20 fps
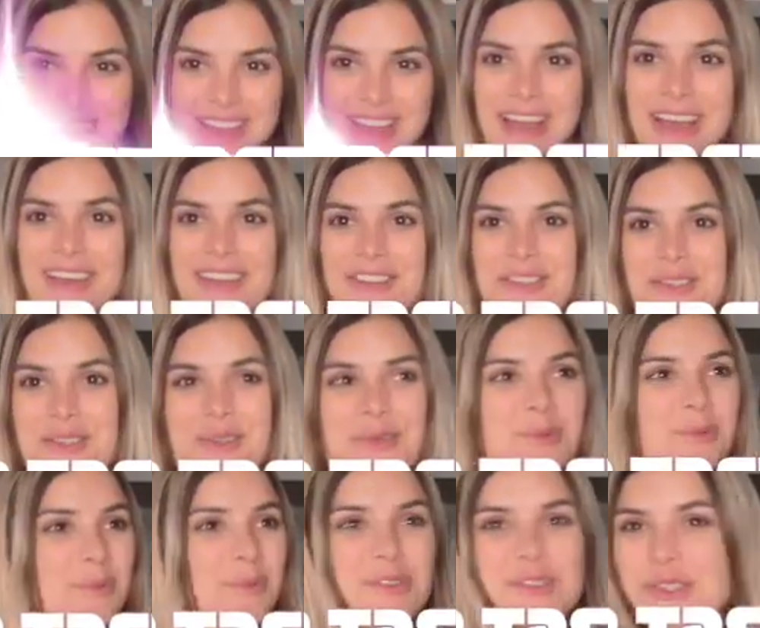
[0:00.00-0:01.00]
Test.
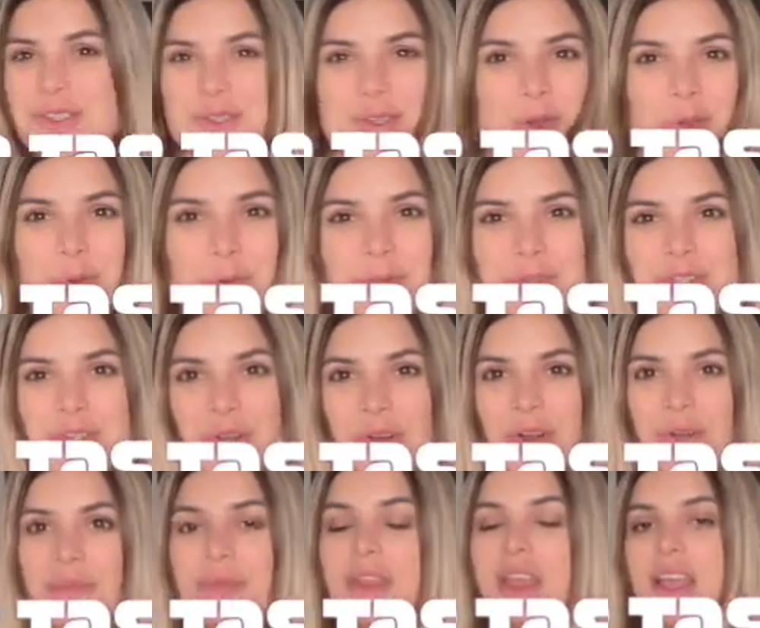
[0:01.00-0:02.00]
So
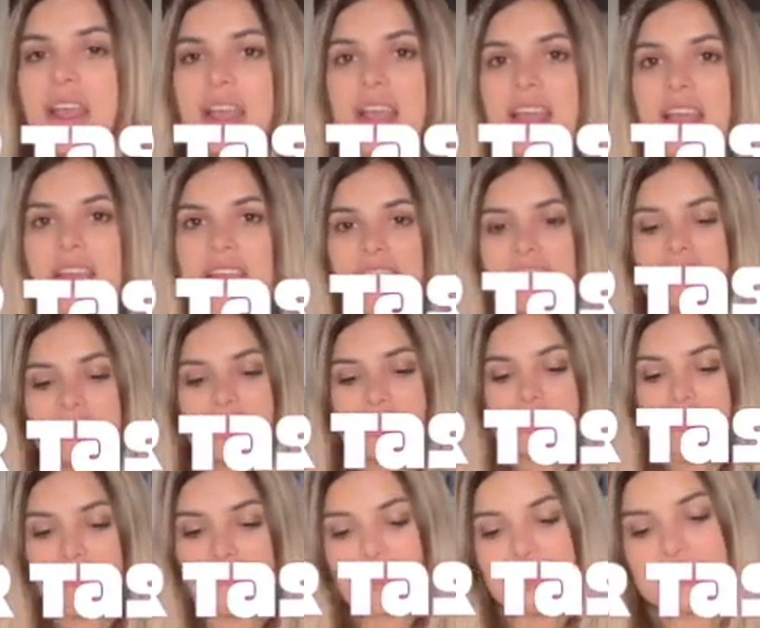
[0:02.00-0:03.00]
original. So
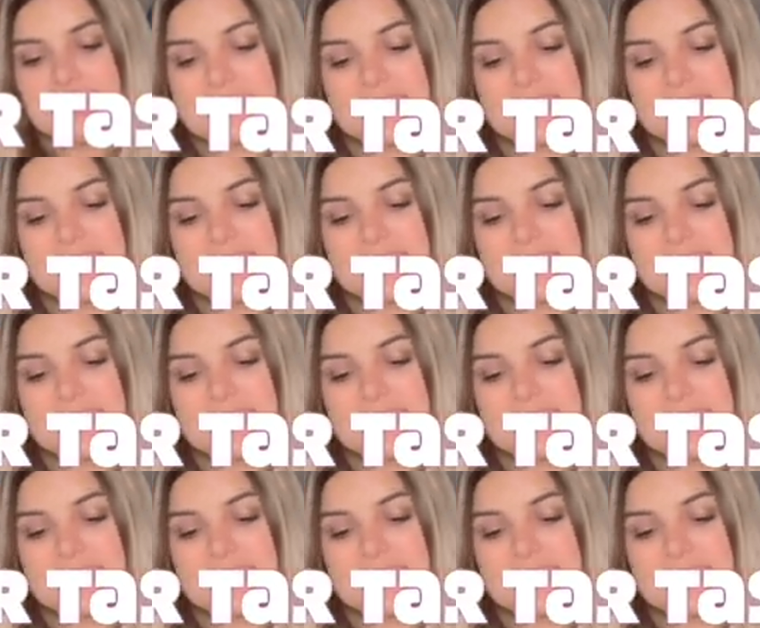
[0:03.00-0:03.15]
the first,